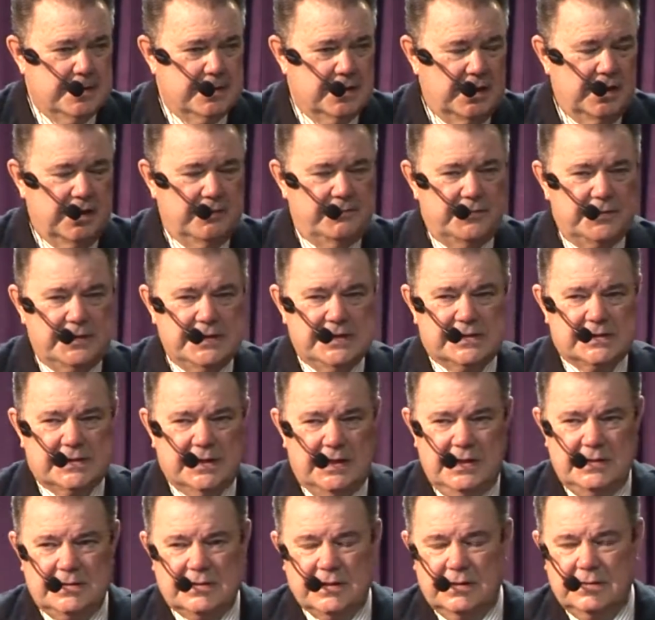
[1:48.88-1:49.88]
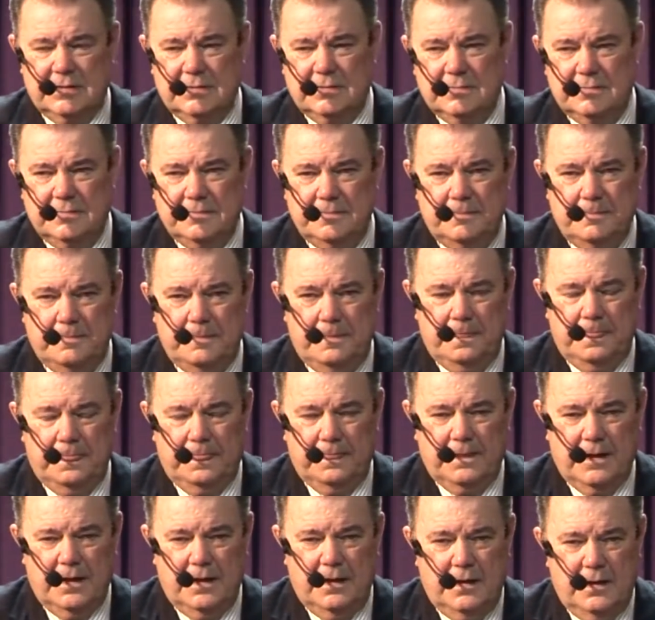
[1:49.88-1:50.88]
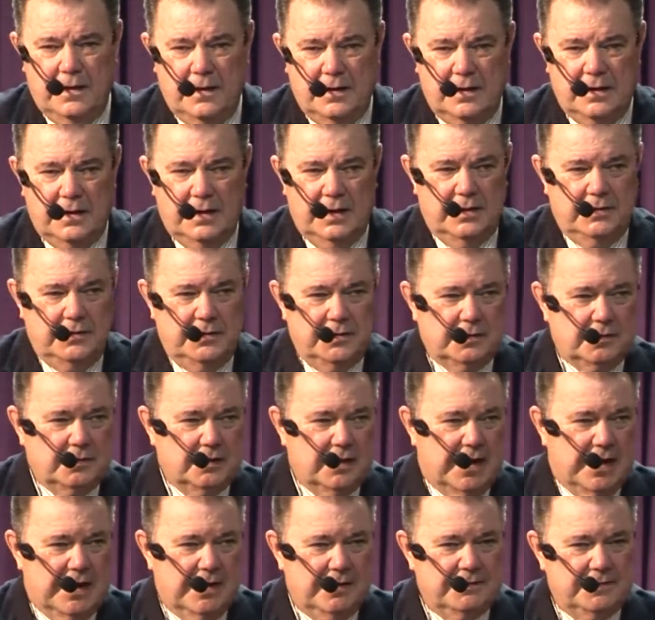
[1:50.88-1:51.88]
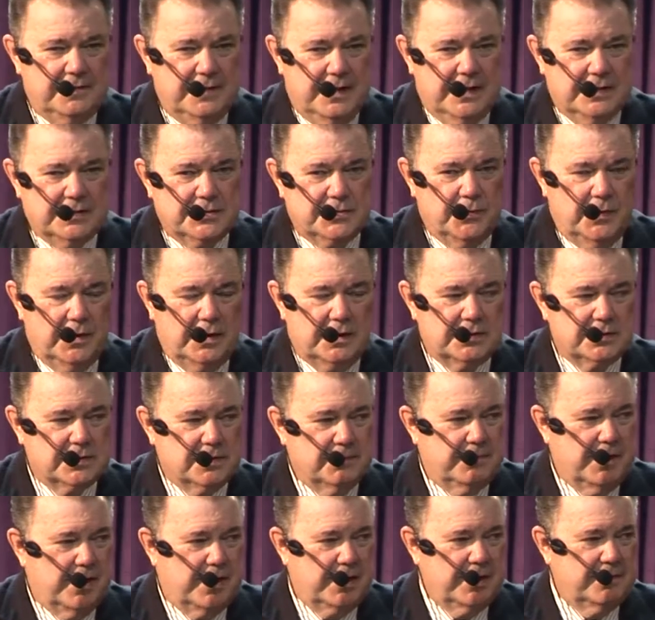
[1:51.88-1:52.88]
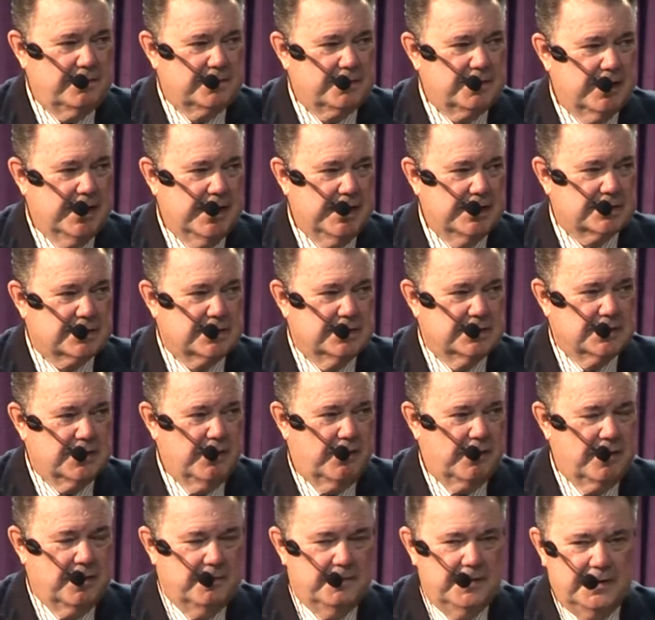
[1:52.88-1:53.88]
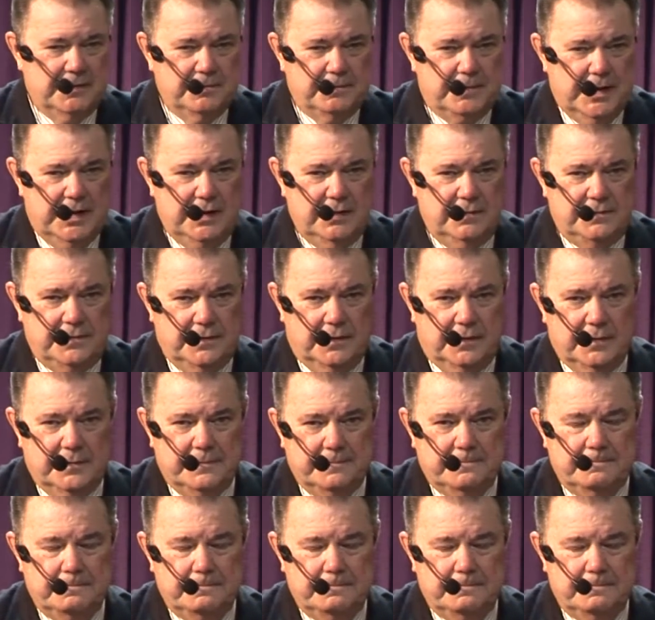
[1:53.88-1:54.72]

Every season in your life, as well as the body of Christ, has already been paid for.